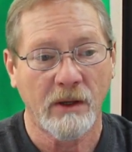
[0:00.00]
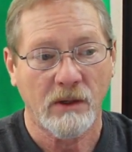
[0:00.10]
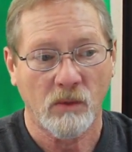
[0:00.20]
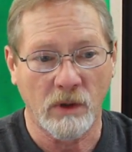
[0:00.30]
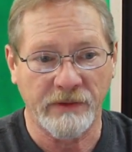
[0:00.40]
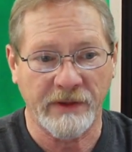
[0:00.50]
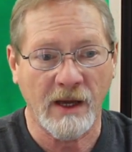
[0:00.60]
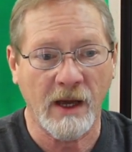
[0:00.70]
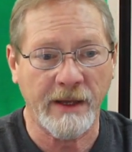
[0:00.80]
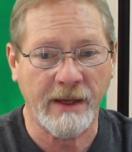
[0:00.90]
where the
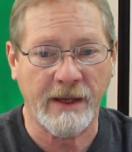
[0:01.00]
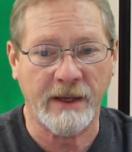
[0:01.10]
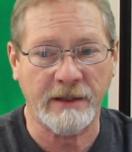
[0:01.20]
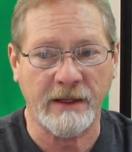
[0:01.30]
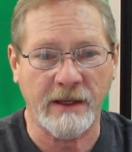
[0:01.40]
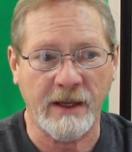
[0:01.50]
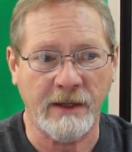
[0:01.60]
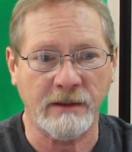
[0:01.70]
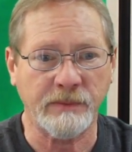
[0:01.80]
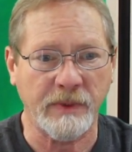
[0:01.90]
guy had a
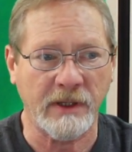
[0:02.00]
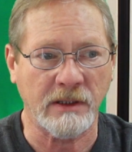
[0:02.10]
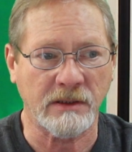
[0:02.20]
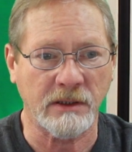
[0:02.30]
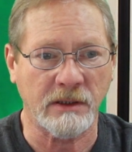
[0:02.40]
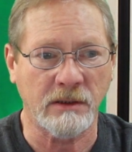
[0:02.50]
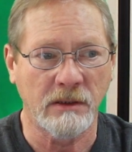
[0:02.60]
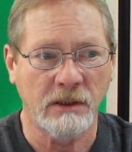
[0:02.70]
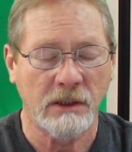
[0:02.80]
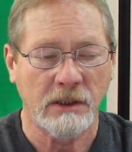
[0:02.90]
hand-painted,
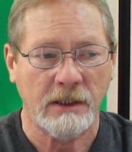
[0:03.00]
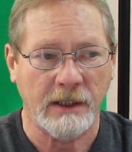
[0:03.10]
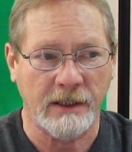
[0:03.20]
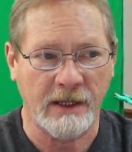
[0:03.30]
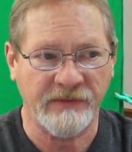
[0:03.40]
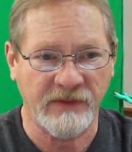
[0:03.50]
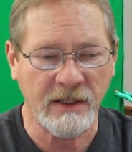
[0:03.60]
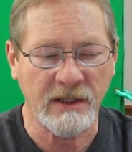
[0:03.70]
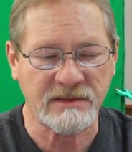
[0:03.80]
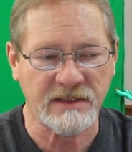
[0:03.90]
and I
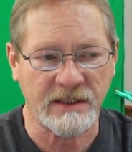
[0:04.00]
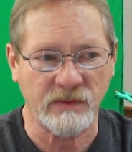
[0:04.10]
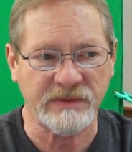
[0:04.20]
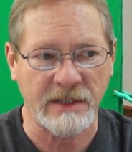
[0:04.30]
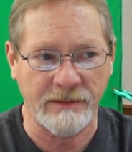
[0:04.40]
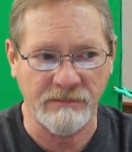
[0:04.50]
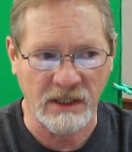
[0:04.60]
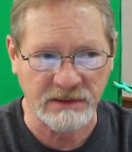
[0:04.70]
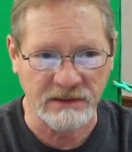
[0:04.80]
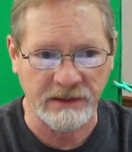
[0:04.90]
think he said it was a
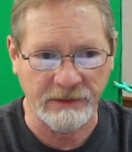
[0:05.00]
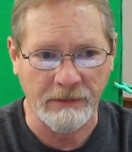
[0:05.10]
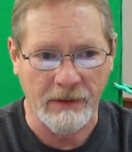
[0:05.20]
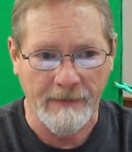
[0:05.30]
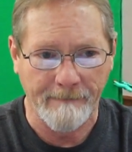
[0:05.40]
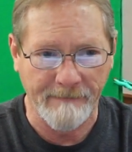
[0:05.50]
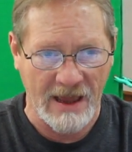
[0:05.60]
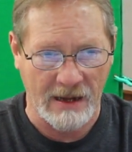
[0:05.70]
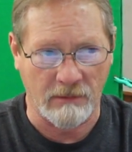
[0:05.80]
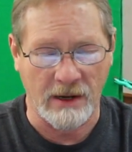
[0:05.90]
muslin
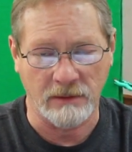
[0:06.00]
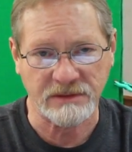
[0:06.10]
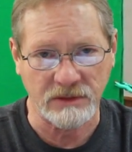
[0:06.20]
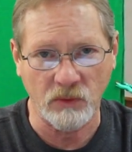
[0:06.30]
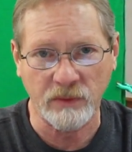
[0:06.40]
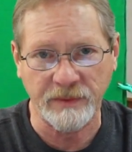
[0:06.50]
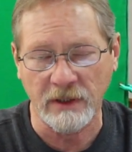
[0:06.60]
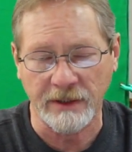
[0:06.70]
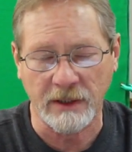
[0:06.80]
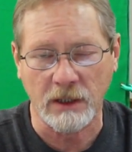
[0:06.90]
background, so it would be
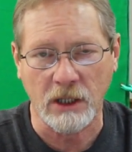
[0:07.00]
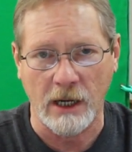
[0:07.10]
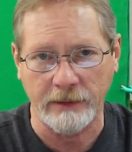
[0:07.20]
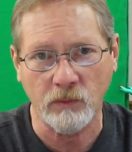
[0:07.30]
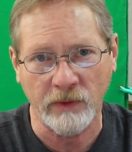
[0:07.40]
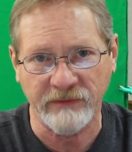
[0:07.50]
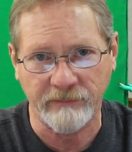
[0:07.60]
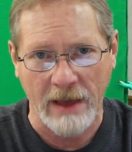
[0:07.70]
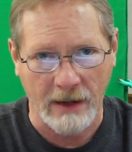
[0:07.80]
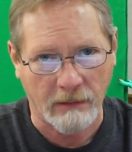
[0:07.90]
like a cotton weave
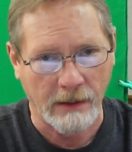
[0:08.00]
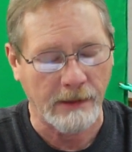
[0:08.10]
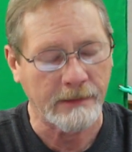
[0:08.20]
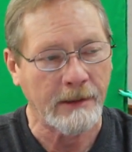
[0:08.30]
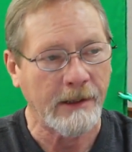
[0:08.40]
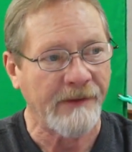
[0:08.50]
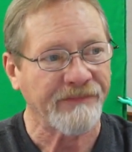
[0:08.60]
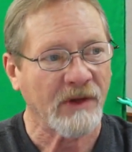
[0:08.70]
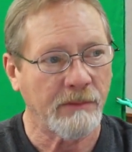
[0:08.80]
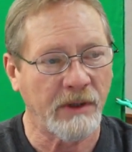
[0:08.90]
background,
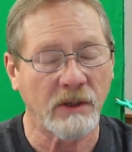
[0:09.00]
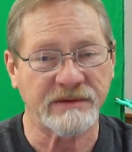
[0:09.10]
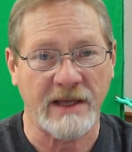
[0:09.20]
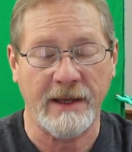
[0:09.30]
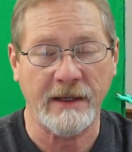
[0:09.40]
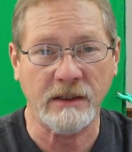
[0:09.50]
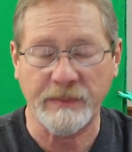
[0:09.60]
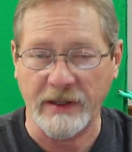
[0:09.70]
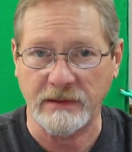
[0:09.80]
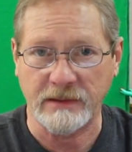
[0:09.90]
but it was a
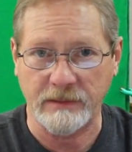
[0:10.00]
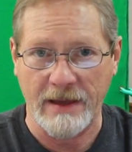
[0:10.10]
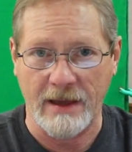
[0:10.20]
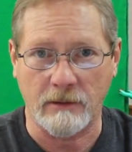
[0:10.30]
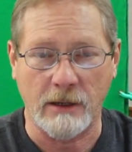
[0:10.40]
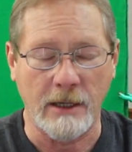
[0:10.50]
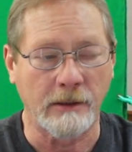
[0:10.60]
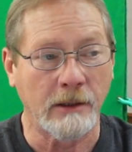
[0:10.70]
hand-painted background,